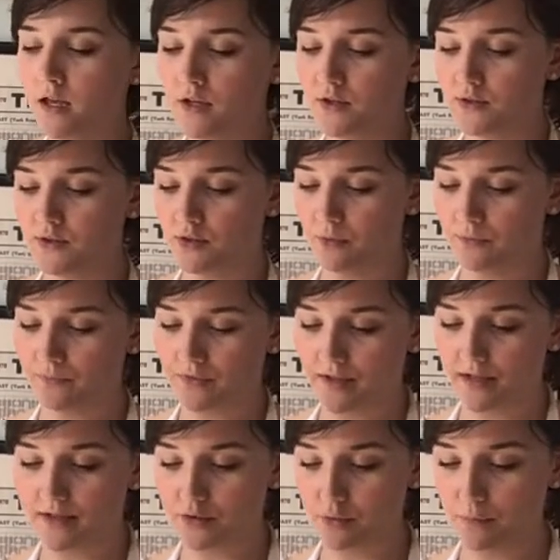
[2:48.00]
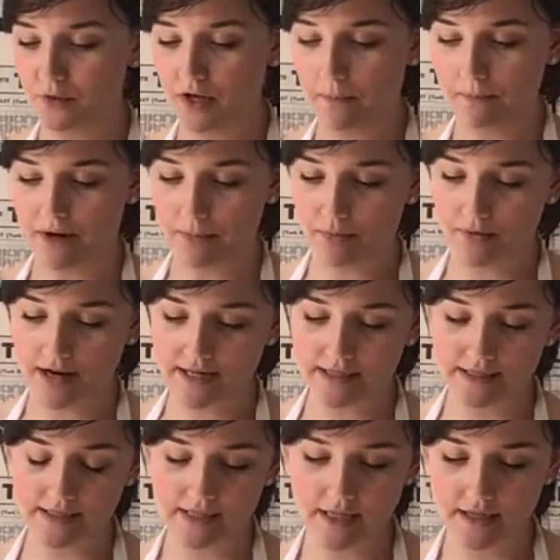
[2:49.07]
So let's open up my
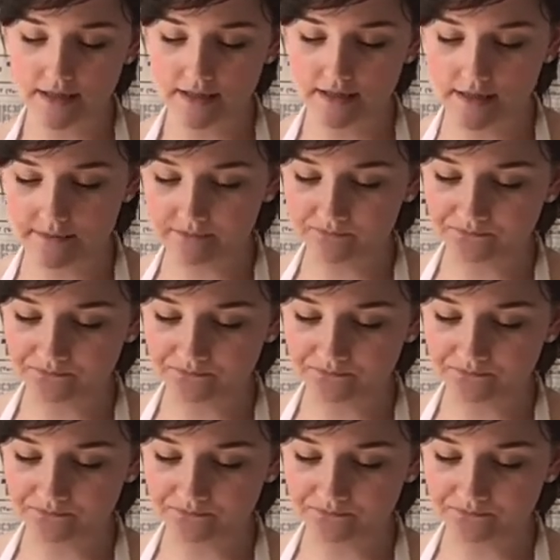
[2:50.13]
breadsticks.